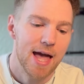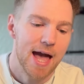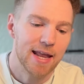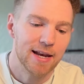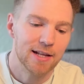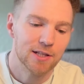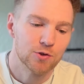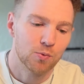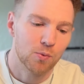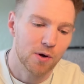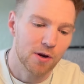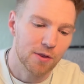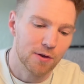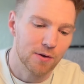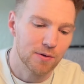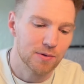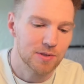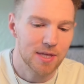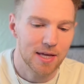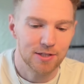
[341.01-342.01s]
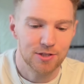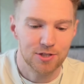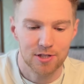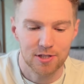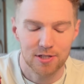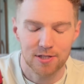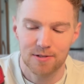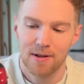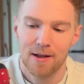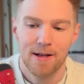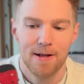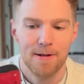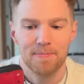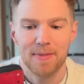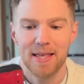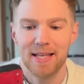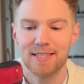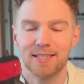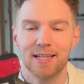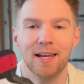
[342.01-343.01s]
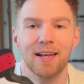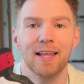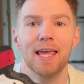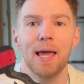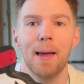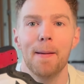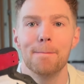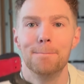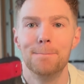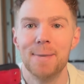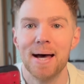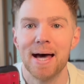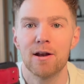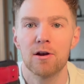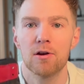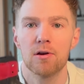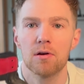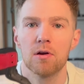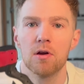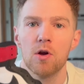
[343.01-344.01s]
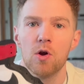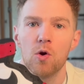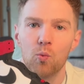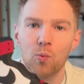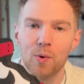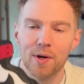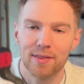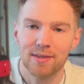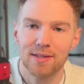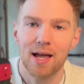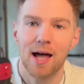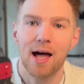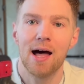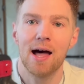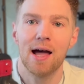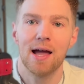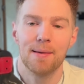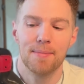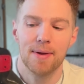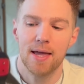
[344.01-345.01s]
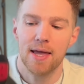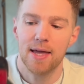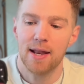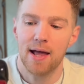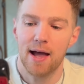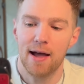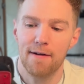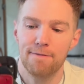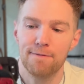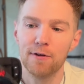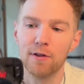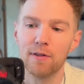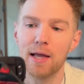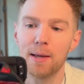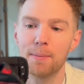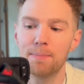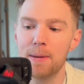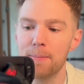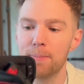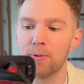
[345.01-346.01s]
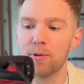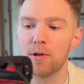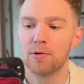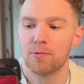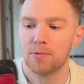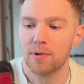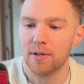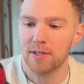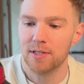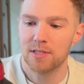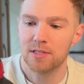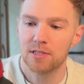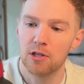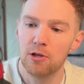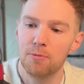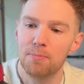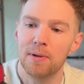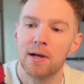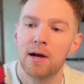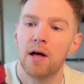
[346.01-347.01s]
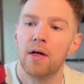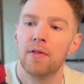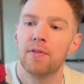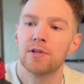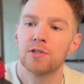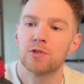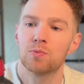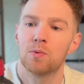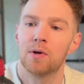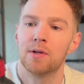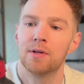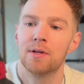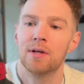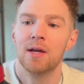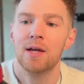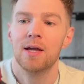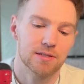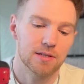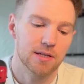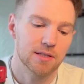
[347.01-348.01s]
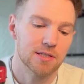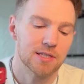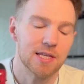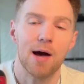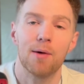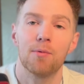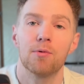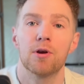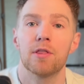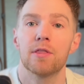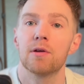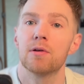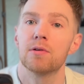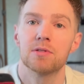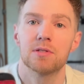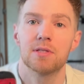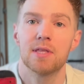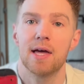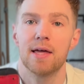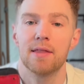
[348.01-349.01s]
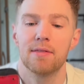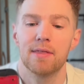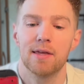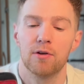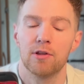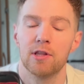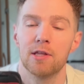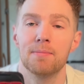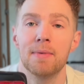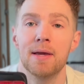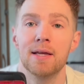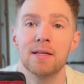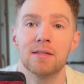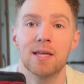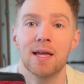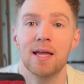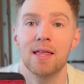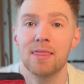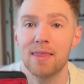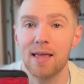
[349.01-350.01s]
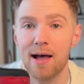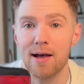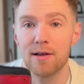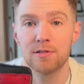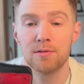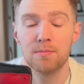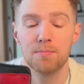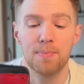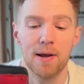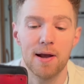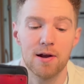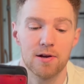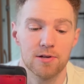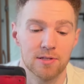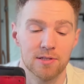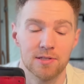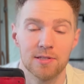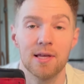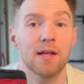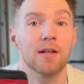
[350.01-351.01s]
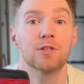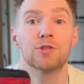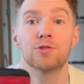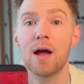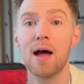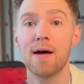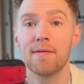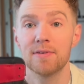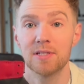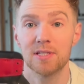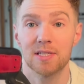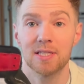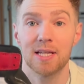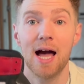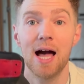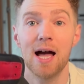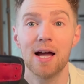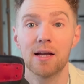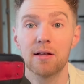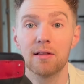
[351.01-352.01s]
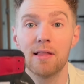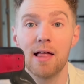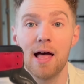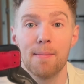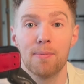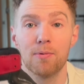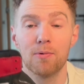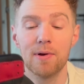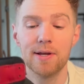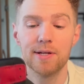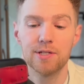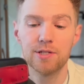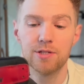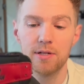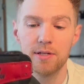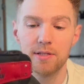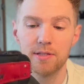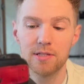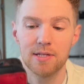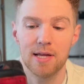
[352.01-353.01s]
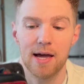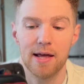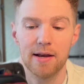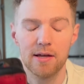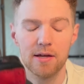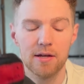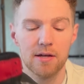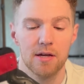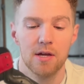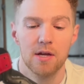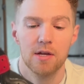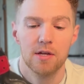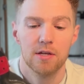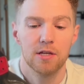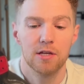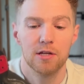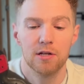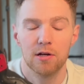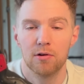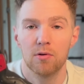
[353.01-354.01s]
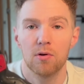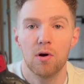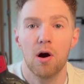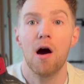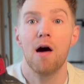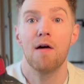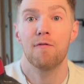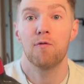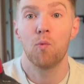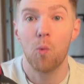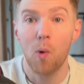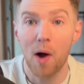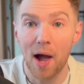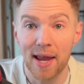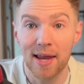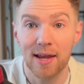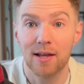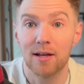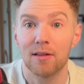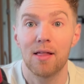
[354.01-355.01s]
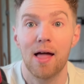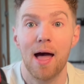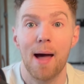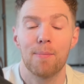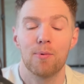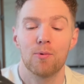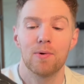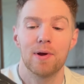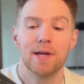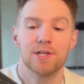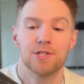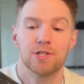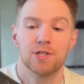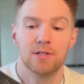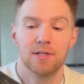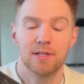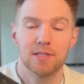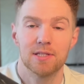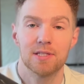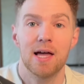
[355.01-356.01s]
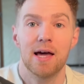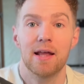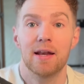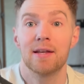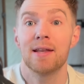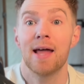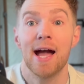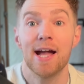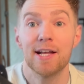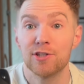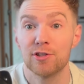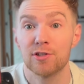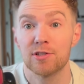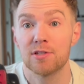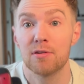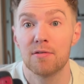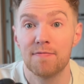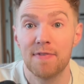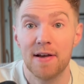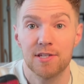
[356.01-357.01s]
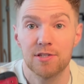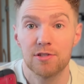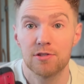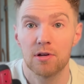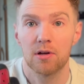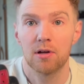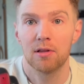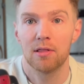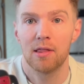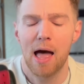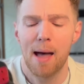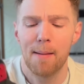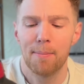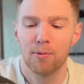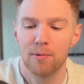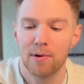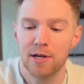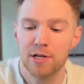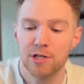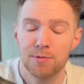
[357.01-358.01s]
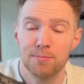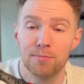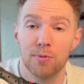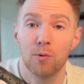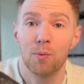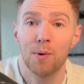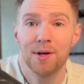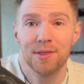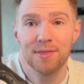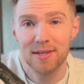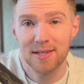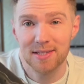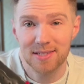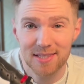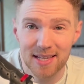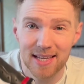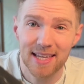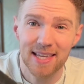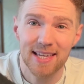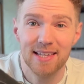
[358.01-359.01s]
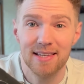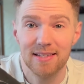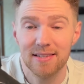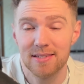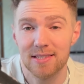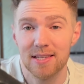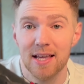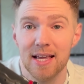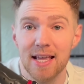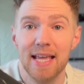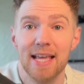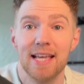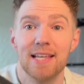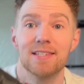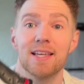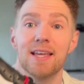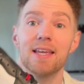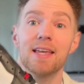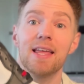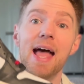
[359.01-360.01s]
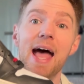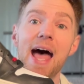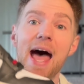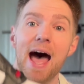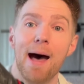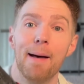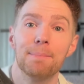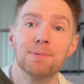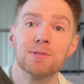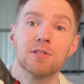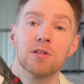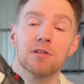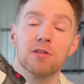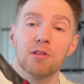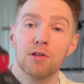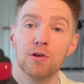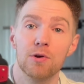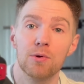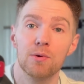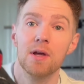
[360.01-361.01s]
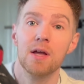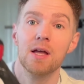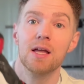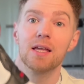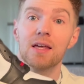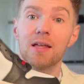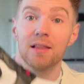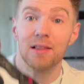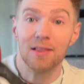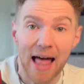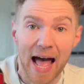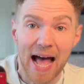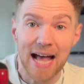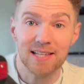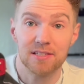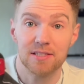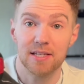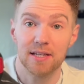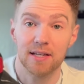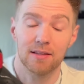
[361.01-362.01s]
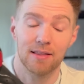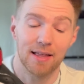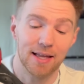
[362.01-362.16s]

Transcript: And it's one of those that it's gonna get better with time. And I feel like people are really sleeping on this one. It's not one of those that they only made 10,000 pairs. It's not a Travis Scott collaboration. It's not a, Off-White collaboration. It's not a Nigel Sylvester collaboration, but what this is a absolute classic.